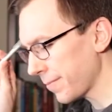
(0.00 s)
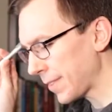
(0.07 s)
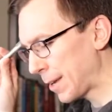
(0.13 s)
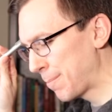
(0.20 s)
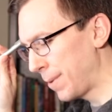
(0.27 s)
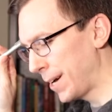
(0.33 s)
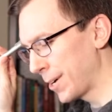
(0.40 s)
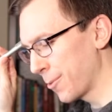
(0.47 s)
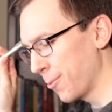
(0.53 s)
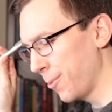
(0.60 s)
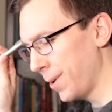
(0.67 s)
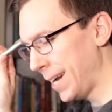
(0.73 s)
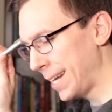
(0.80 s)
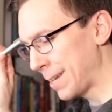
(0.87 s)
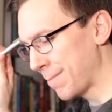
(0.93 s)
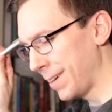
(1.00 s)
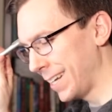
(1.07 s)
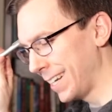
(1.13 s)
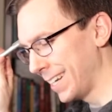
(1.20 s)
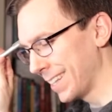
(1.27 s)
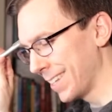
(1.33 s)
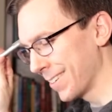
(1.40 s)
But wait a
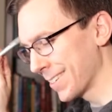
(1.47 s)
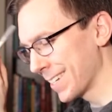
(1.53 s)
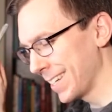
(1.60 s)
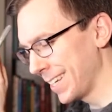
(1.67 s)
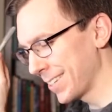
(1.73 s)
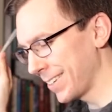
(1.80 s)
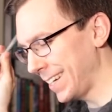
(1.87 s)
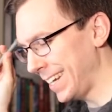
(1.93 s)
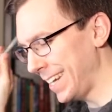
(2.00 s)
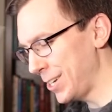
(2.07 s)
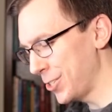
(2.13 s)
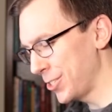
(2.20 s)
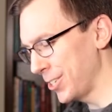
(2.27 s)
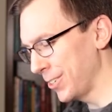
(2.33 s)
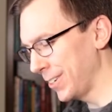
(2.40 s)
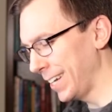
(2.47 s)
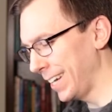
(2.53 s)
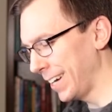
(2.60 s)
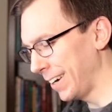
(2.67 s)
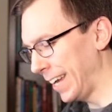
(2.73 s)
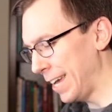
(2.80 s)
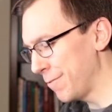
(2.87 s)
minute, there's another issue here.
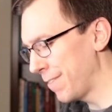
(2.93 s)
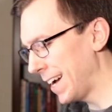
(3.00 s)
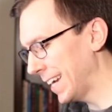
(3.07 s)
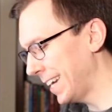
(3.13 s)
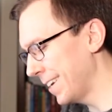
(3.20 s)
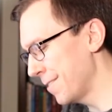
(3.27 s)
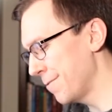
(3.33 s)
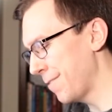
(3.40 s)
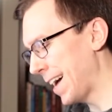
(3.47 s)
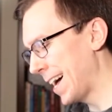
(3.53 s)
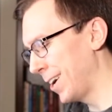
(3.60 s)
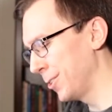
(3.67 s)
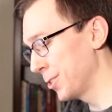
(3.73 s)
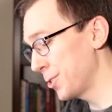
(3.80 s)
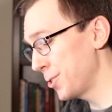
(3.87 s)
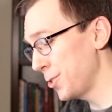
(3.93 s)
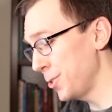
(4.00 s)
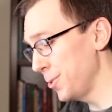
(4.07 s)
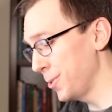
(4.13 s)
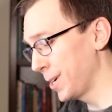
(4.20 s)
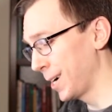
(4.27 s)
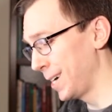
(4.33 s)
If I confound 2
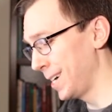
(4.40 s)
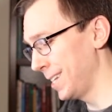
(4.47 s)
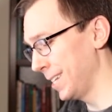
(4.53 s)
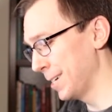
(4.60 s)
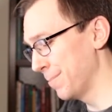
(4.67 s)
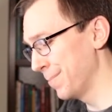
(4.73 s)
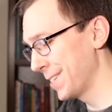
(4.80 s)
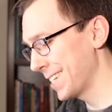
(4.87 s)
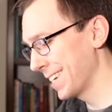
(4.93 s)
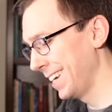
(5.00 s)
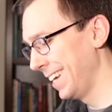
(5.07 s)
columns,